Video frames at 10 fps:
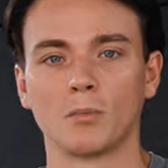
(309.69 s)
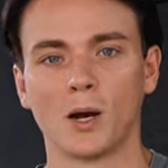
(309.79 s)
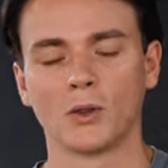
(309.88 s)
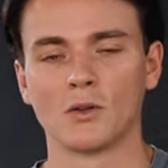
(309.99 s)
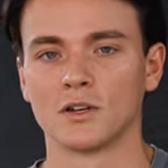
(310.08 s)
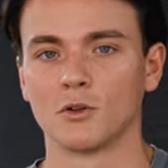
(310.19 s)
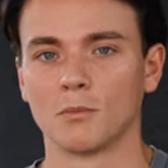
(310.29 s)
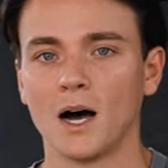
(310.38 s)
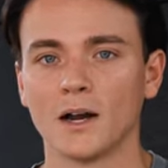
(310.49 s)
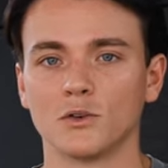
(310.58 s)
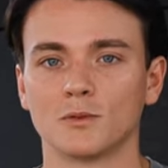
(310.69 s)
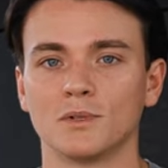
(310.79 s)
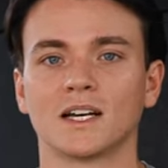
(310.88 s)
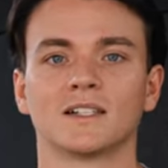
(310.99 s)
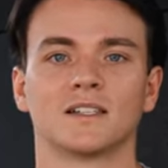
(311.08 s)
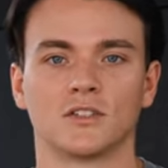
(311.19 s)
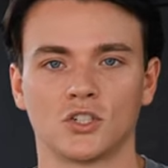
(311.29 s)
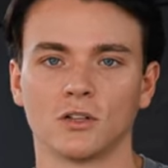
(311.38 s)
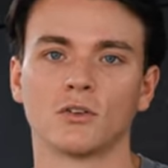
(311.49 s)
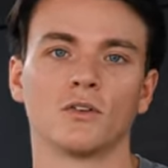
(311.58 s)
compared to those other models because of the
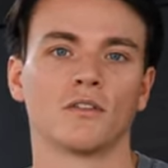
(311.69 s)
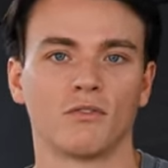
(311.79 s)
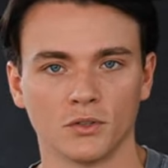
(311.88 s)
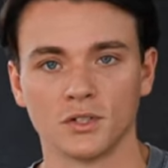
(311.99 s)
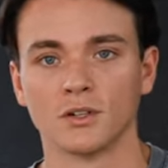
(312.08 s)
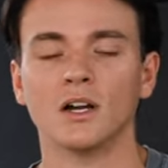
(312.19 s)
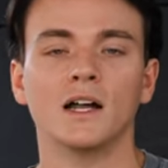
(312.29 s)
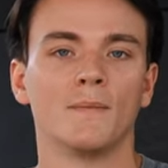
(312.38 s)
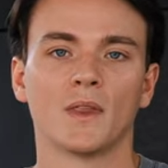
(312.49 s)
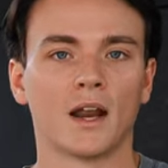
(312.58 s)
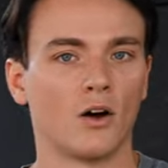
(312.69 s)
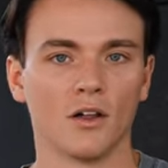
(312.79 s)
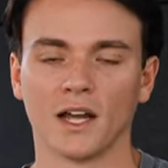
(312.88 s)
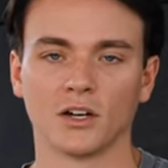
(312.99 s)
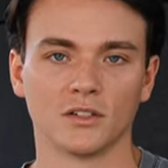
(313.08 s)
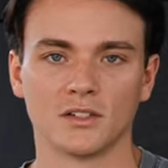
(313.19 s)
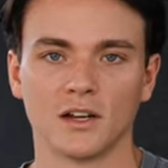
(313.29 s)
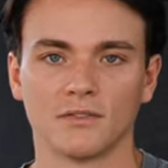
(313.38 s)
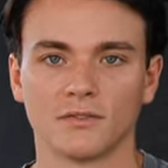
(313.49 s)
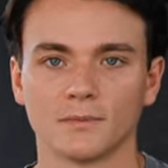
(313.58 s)
chiller and the filter and all that good stuff.